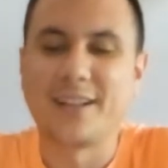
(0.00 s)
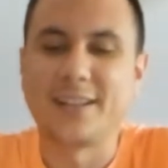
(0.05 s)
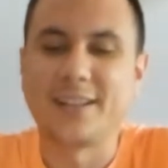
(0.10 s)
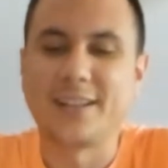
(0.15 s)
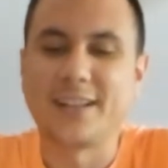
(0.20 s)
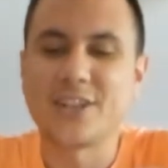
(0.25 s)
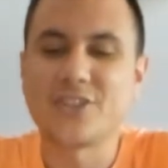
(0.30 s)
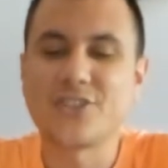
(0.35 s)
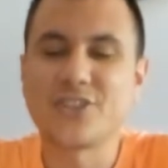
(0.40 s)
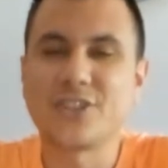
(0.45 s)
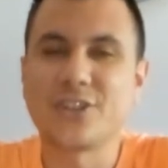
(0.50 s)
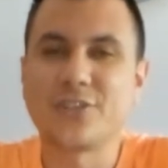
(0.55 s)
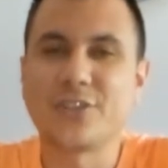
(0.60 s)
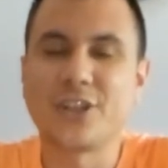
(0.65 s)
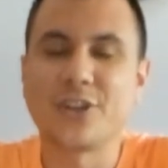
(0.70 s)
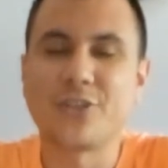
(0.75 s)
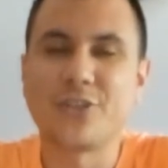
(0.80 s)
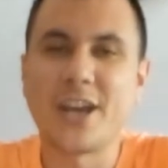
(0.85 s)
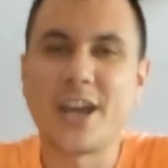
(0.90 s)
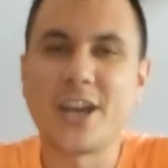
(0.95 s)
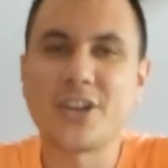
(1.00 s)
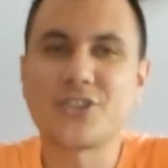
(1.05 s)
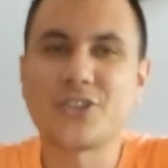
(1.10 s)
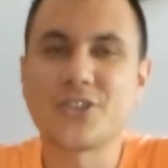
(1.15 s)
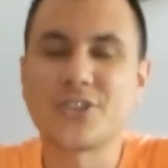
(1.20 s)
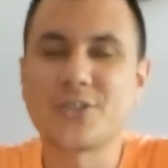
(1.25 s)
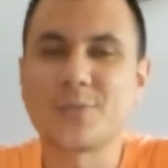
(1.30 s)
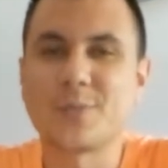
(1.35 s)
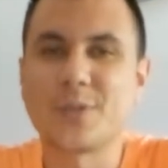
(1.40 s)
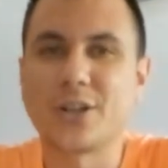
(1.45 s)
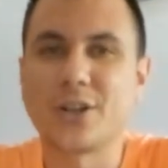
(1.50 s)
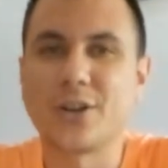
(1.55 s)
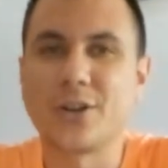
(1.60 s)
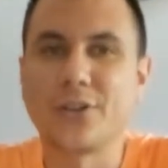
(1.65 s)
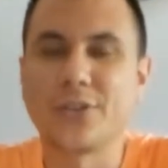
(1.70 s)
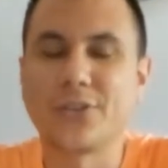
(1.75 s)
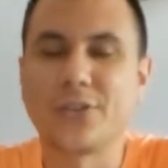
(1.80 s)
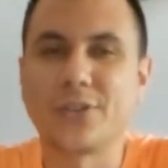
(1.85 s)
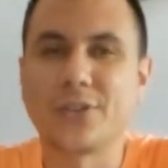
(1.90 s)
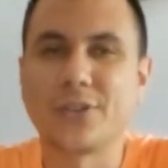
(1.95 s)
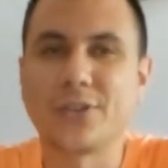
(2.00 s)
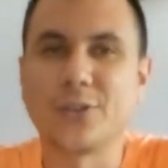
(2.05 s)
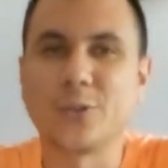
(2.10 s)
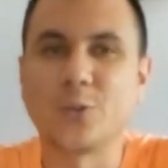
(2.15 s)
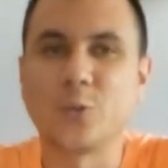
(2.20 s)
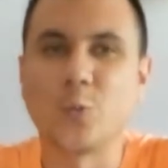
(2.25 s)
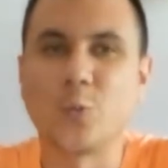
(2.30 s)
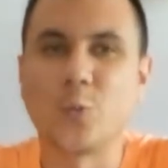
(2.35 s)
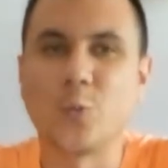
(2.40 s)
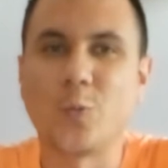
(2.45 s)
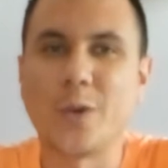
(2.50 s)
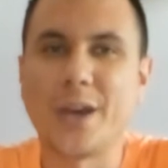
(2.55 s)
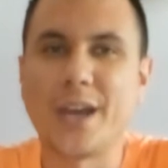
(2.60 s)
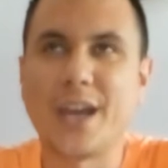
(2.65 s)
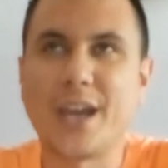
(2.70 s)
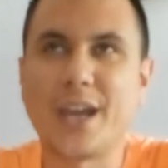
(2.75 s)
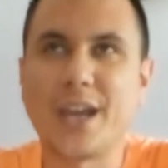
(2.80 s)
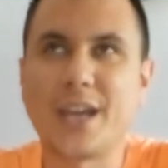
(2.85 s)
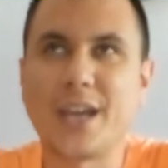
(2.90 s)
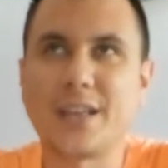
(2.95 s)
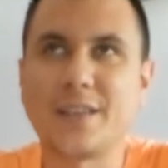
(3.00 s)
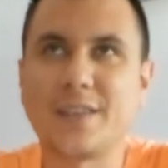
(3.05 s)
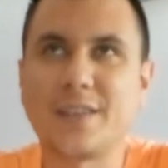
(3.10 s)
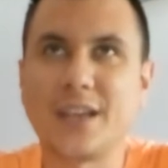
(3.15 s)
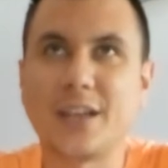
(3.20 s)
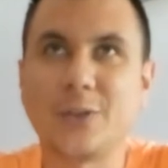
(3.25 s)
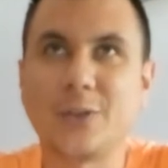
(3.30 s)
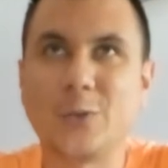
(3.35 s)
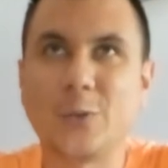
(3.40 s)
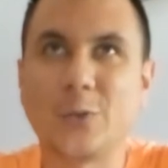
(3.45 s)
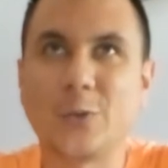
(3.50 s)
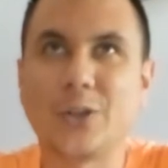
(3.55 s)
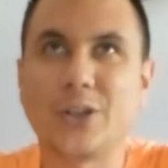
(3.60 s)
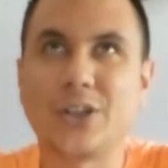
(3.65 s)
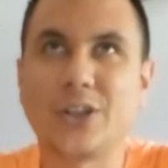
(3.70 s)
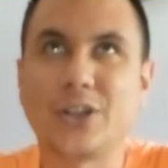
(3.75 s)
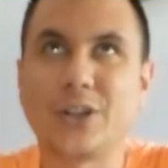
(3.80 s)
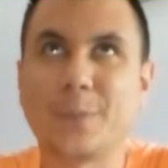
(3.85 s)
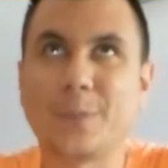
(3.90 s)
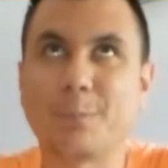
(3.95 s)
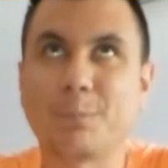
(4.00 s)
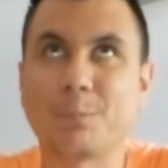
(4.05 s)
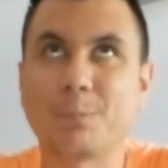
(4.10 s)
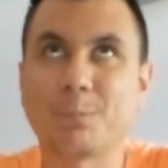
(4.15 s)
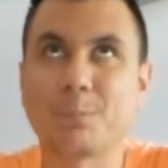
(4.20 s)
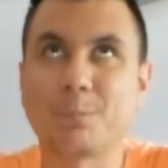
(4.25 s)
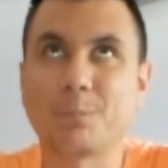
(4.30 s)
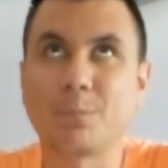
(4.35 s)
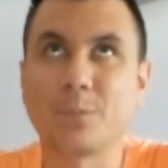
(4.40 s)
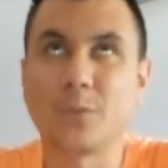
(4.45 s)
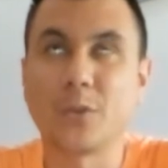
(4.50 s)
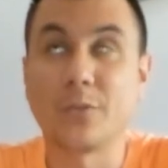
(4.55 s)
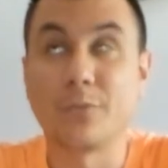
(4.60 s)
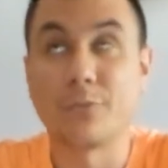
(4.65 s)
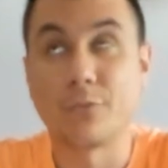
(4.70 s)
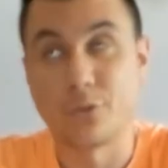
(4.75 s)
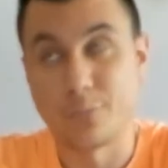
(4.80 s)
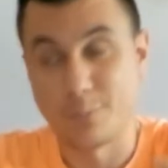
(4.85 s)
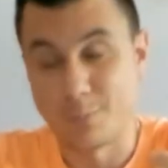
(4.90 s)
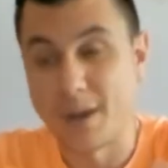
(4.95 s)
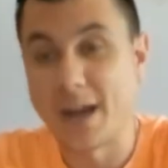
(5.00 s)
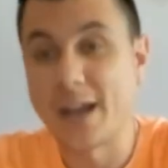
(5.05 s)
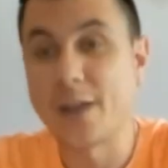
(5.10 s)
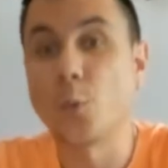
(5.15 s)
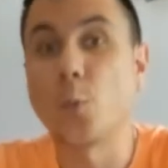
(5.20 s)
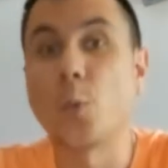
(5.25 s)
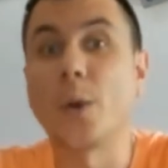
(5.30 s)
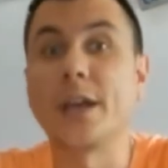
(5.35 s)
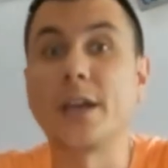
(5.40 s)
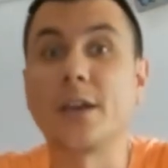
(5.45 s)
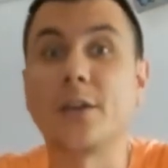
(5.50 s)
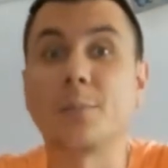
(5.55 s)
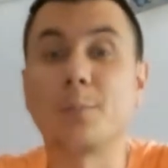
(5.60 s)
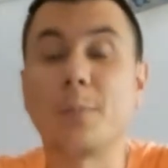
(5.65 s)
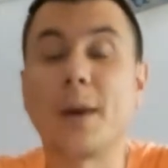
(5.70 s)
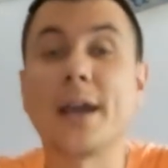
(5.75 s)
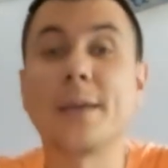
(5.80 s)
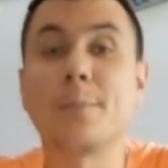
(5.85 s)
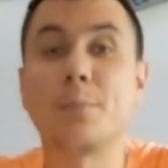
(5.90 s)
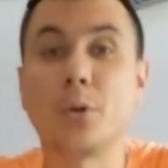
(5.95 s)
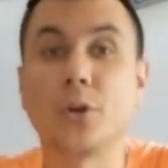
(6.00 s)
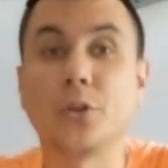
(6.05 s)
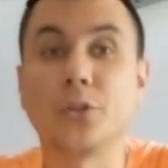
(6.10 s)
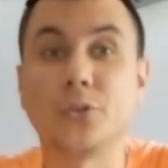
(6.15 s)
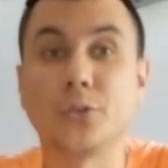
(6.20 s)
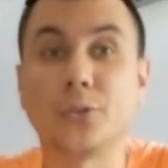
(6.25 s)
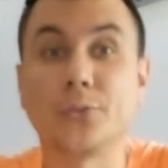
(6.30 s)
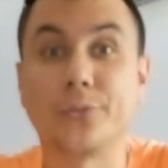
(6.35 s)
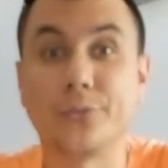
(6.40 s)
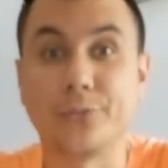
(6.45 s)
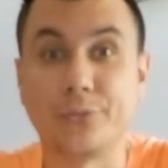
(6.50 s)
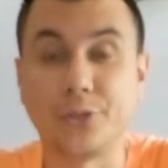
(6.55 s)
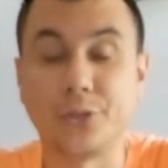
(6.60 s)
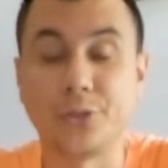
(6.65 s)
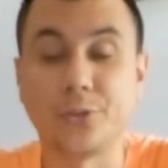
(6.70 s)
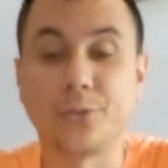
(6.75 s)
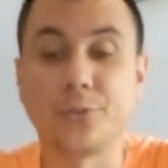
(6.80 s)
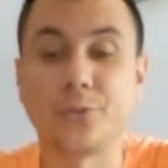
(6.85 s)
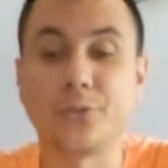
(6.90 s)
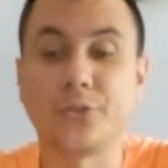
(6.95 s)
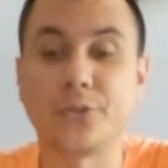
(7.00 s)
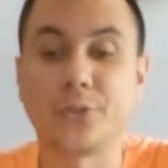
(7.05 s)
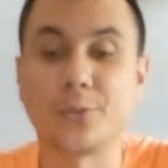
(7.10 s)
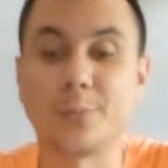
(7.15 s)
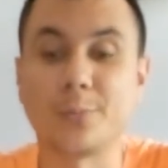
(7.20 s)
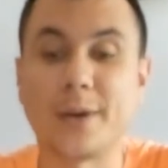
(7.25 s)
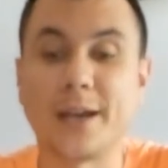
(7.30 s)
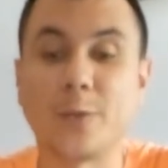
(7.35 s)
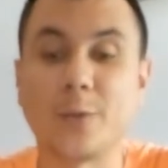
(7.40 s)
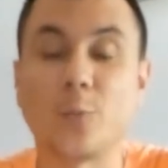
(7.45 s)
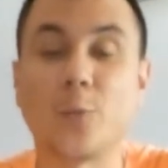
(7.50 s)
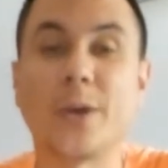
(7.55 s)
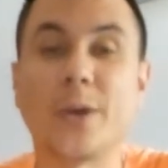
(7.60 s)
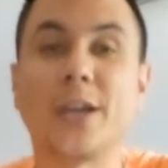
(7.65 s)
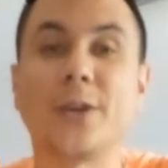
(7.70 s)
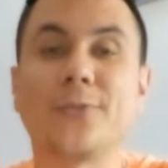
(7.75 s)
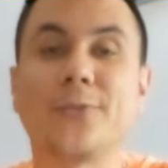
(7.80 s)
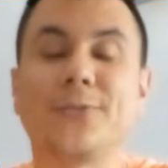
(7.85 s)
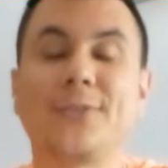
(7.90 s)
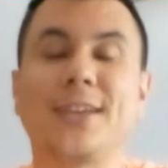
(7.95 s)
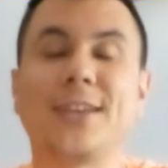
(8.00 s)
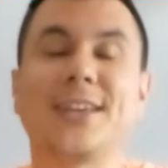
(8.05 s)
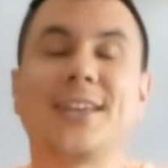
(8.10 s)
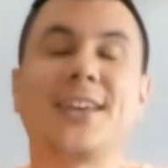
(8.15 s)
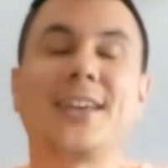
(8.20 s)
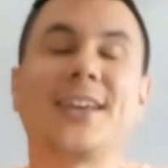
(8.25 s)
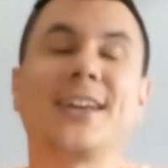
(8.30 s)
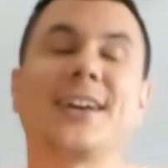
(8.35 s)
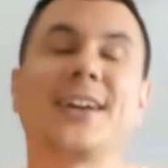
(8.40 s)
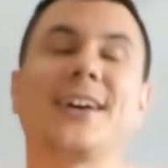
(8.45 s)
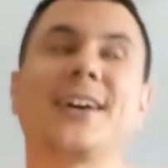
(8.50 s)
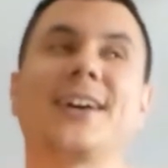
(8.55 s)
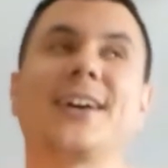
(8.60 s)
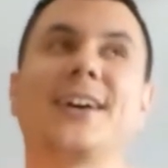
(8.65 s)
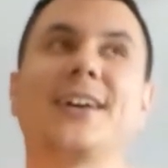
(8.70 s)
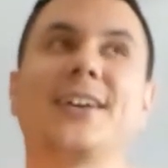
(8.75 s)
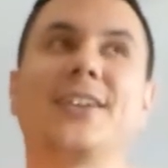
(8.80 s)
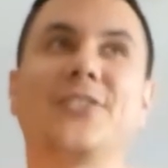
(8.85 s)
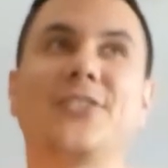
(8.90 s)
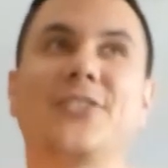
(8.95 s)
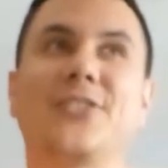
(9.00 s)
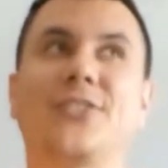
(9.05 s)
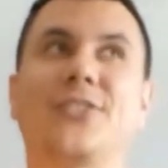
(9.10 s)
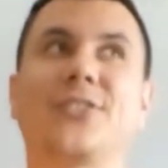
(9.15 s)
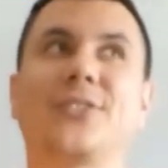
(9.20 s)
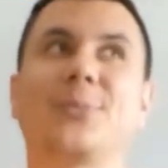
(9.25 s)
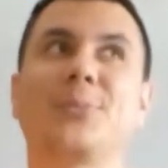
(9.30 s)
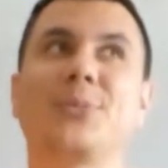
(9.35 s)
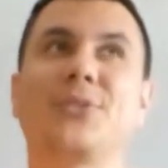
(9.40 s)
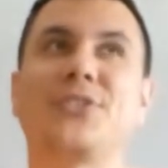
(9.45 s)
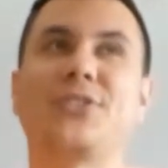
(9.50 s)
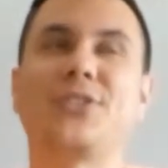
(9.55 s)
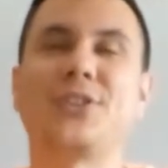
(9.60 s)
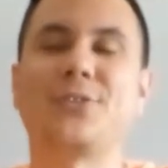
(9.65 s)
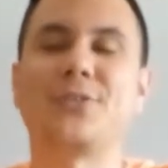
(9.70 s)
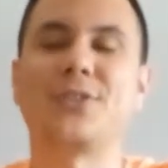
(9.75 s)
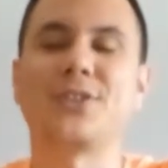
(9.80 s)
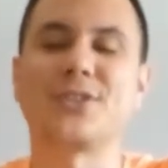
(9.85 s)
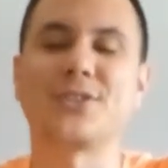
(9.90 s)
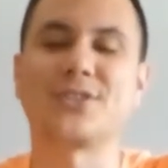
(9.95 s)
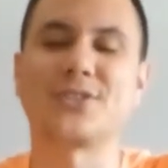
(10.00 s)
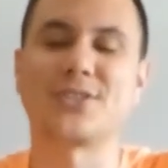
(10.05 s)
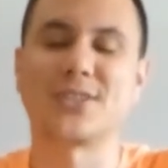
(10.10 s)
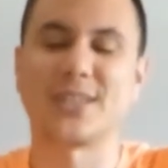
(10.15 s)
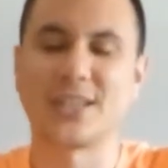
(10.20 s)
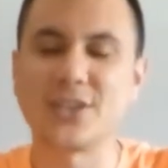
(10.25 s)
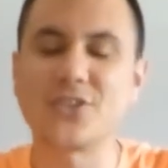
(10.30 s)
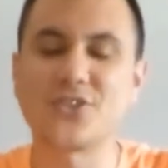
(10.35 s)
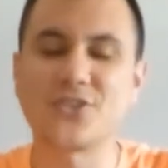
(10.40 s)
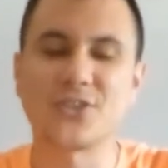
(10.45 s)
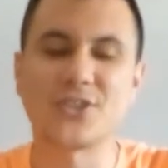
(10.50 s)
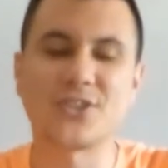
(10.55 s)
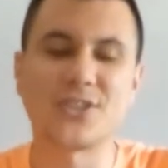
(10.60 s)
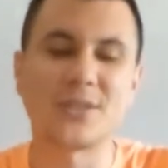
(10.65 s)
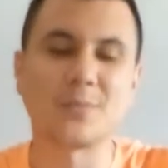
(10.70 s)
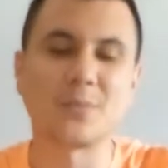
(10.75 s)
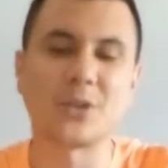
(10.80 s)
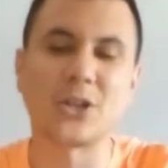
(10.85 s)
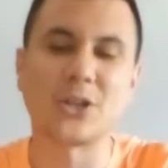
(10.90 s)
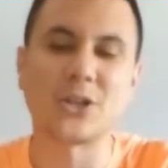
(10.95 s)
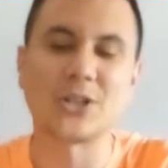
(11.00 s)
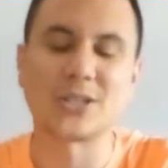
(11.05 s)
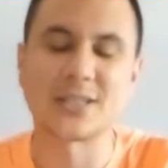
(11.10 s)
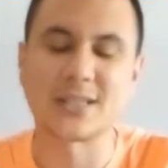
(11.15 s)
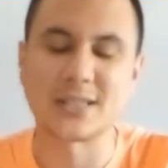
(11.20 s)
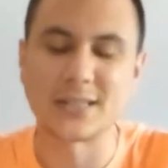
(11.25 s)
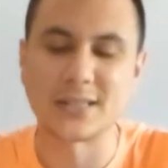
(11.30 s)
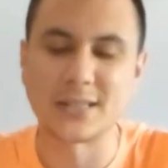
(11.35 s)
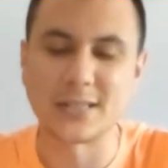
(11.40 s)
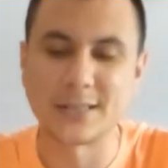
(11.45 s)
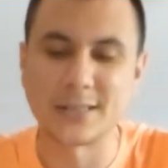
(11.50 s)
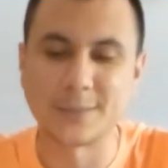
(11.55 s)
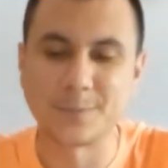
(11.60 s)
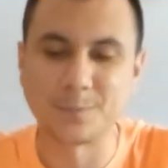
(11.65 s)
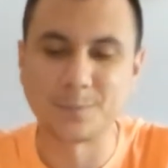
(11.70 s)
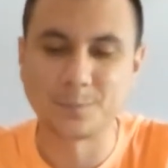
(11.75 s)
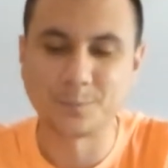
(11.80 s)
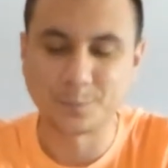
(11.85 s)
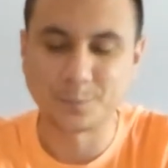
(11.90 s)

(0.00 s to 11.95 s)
legendary creations because uh, the way they look, from my way, my point of view, so my way of thinking, uh, it's uh, mysterious, interesting, because uh,